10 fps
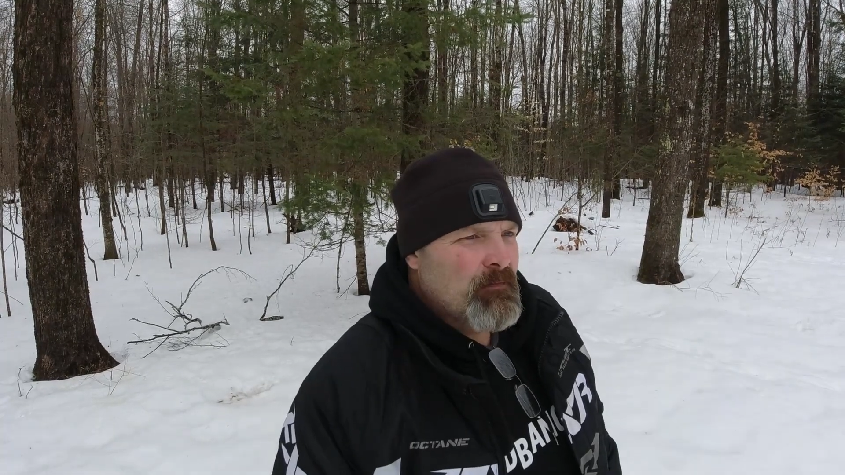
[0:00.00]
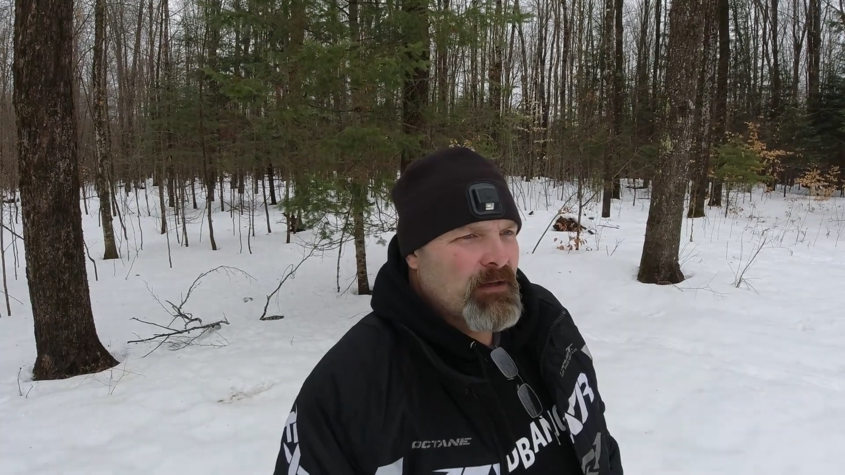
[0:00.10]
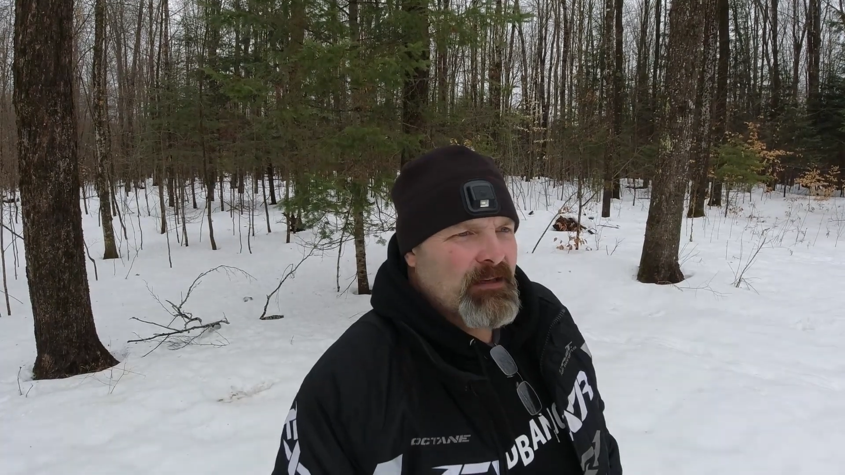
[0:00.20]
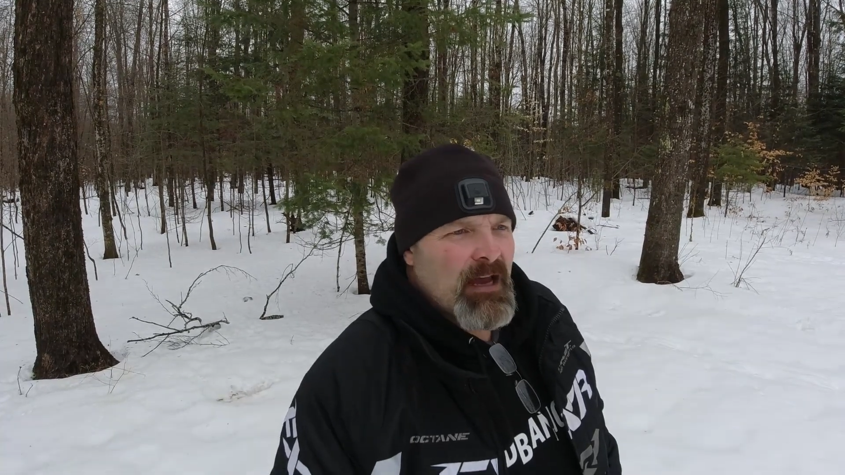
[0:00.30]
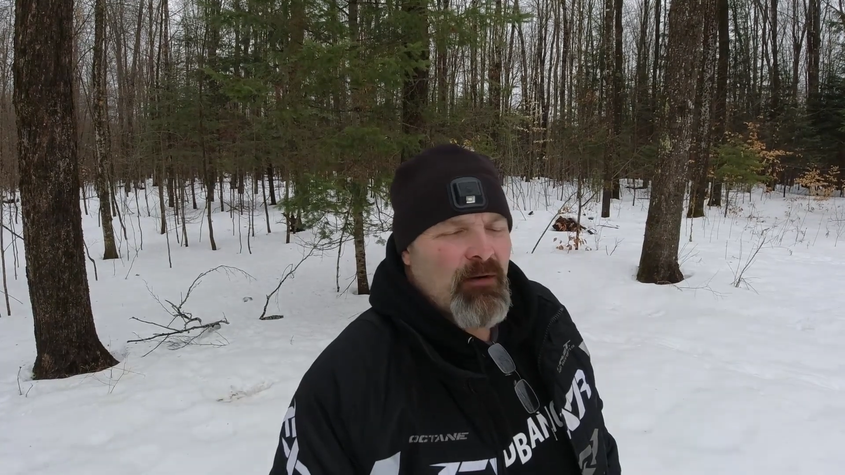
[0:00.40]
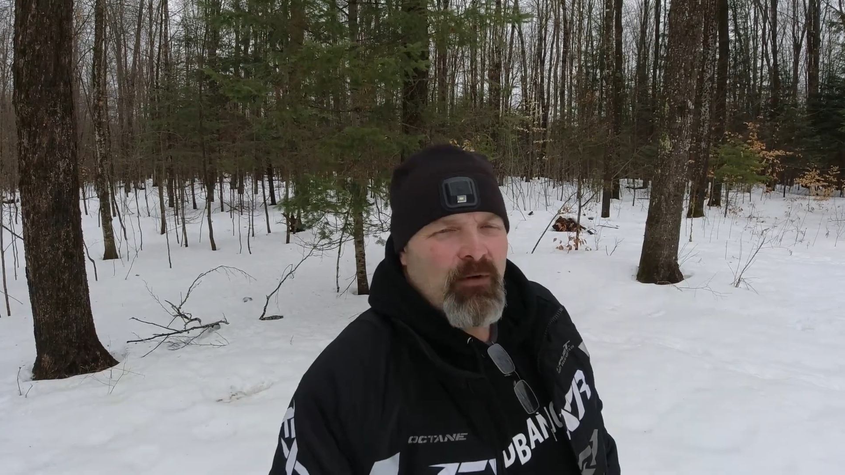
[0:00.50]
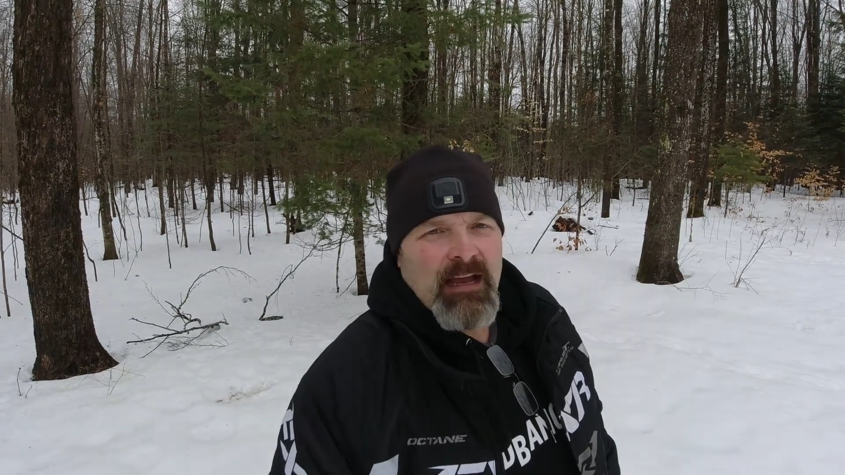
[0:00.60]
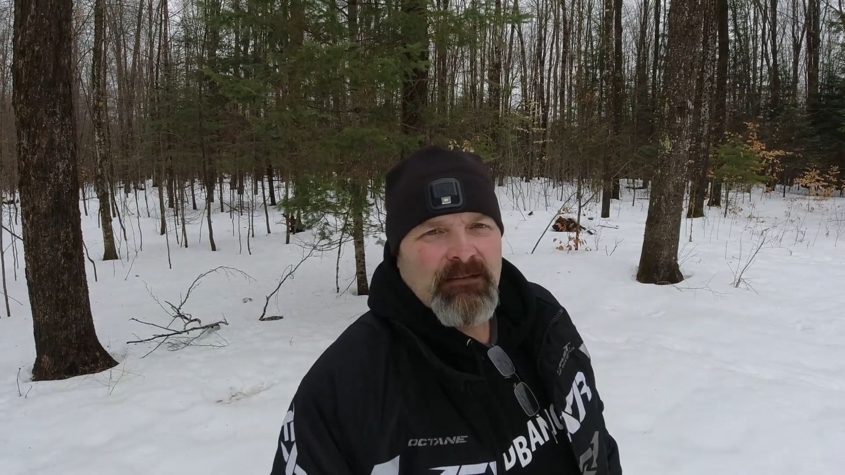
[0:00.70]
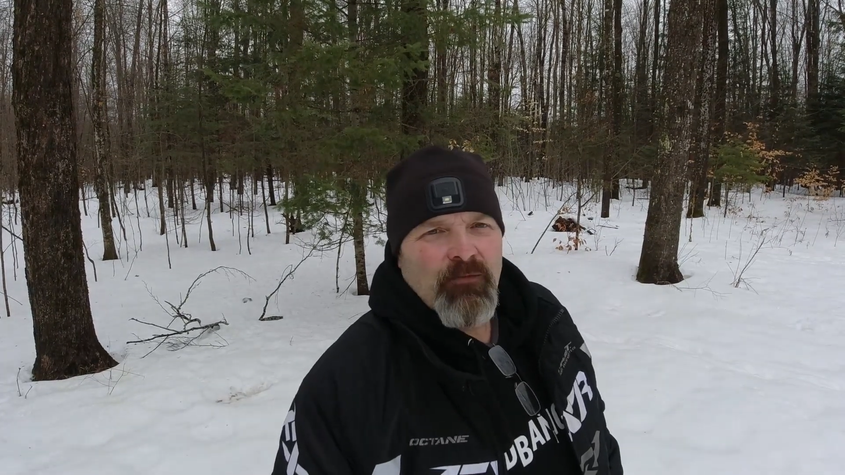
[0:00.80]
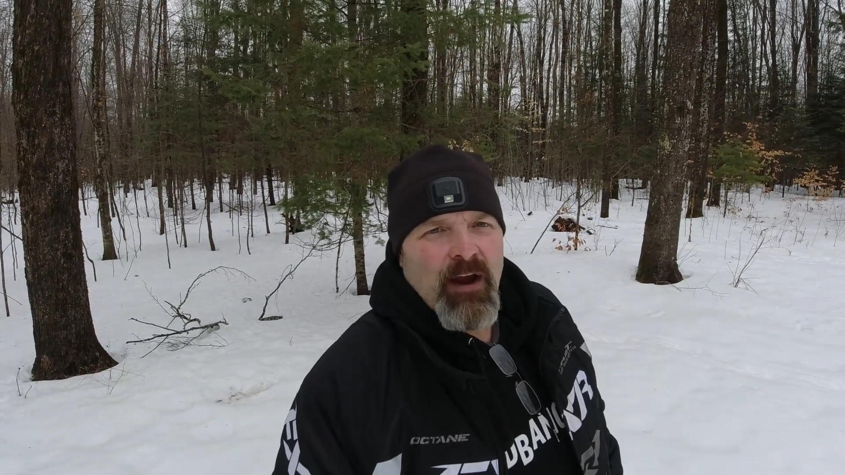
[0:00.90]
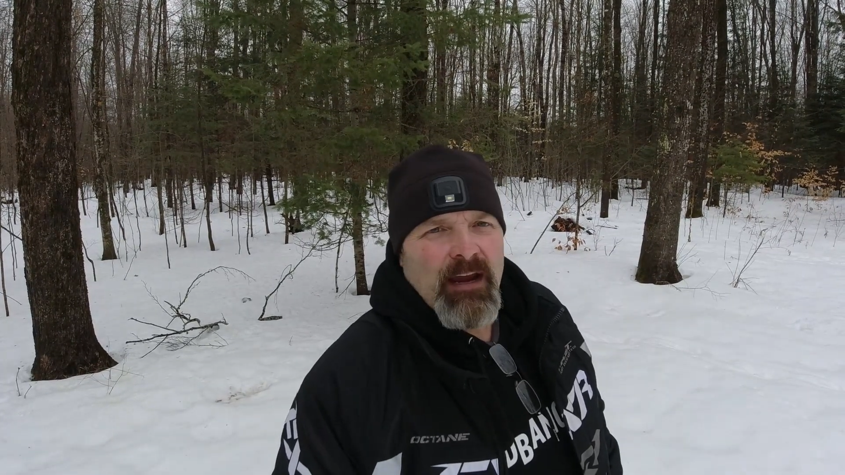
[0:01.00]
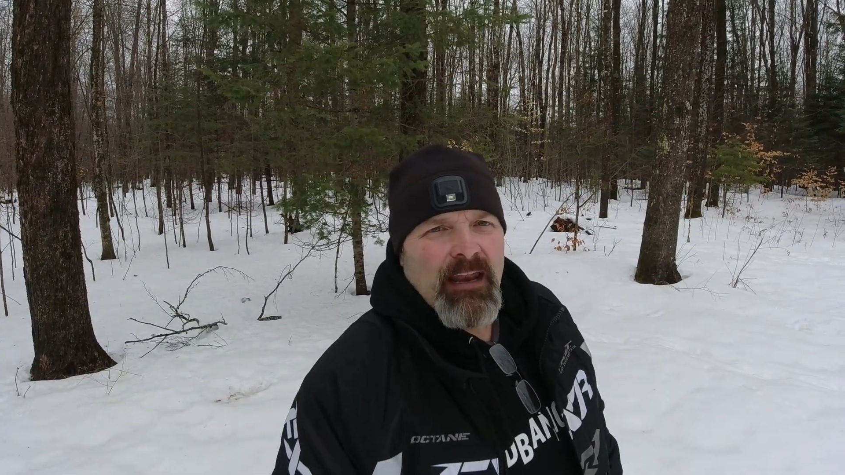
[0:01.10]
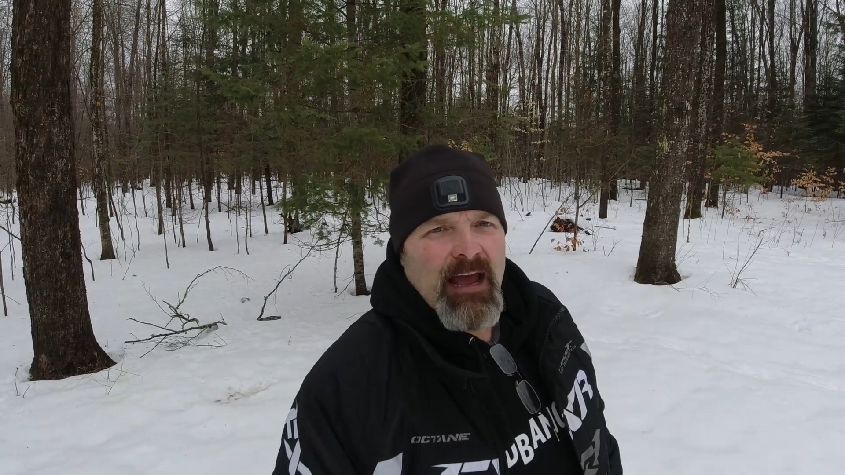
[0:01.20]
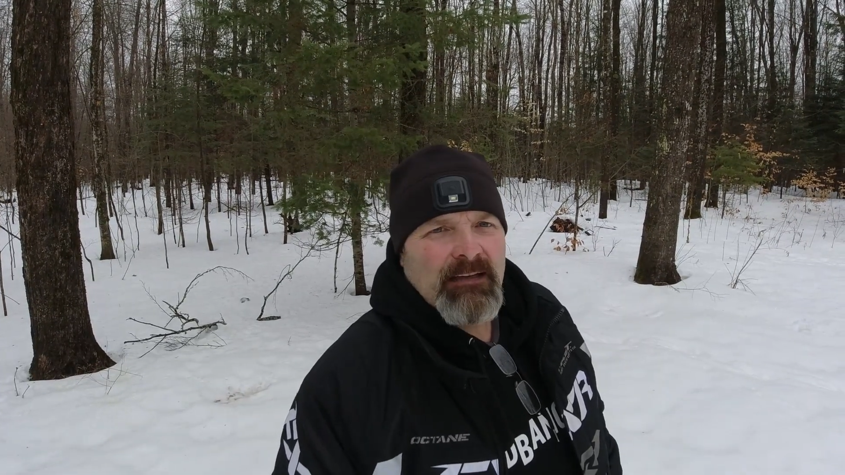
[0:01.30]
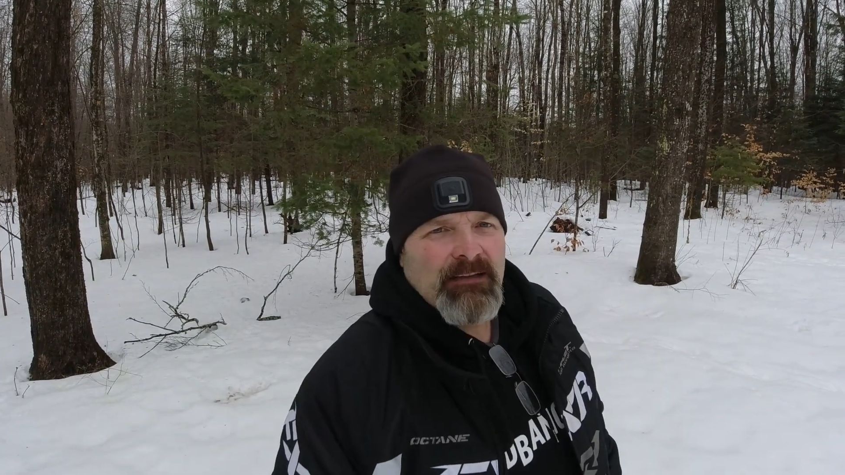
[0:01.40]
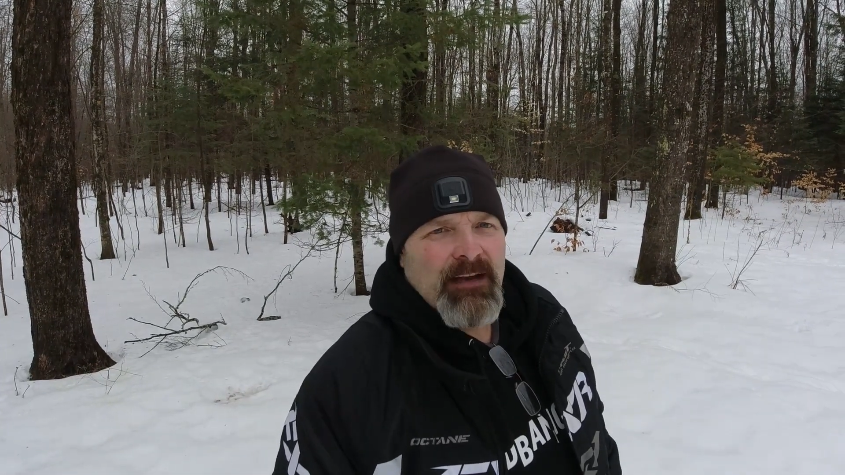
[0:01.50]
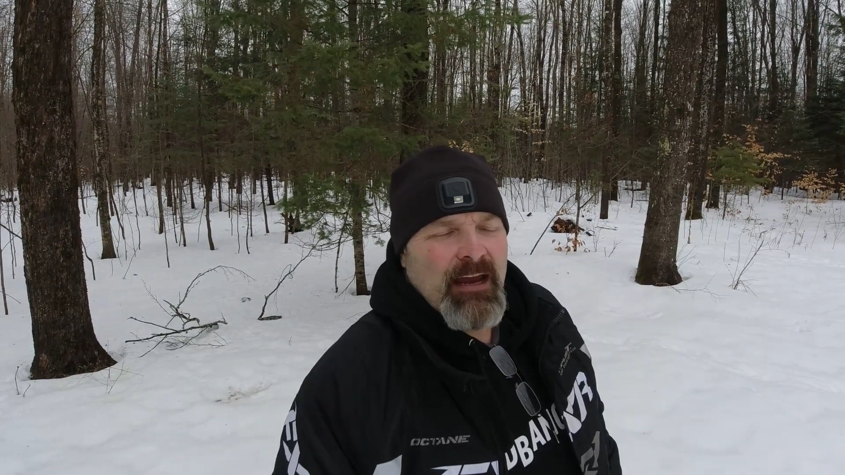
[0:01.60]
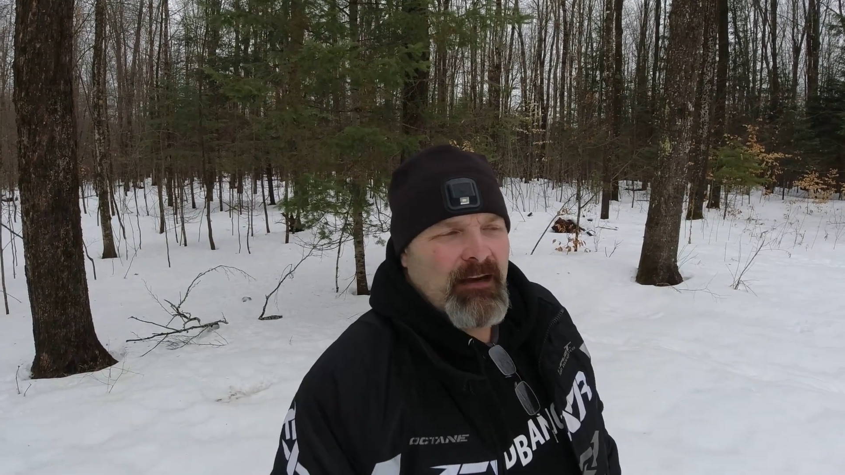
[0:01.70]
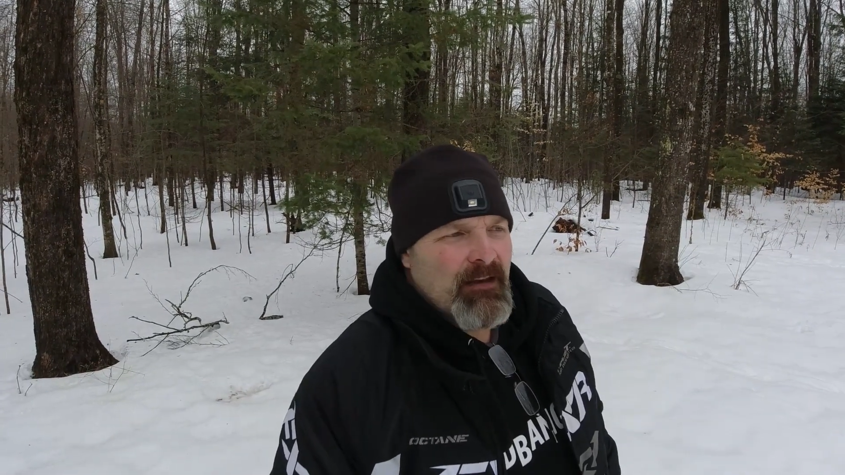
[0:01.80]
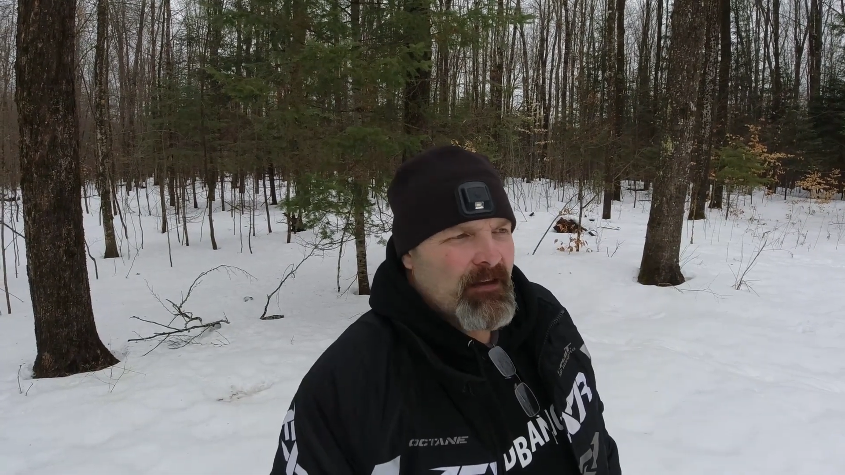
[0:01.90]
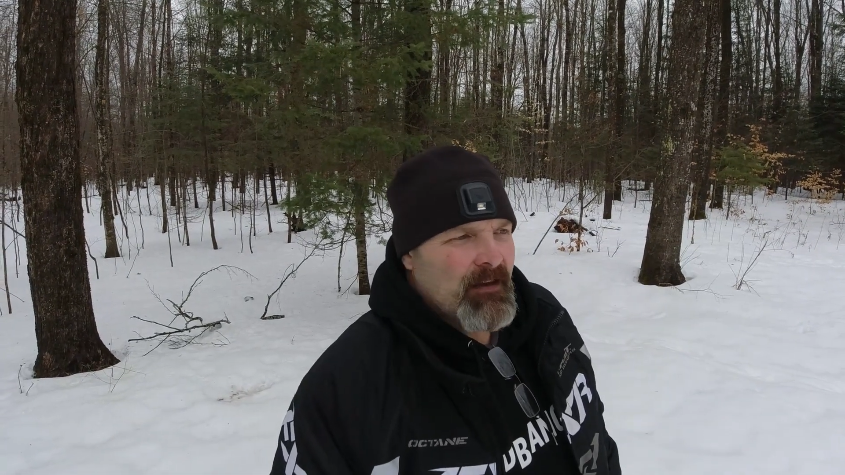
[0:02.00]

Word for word: But uh, we had some rain last night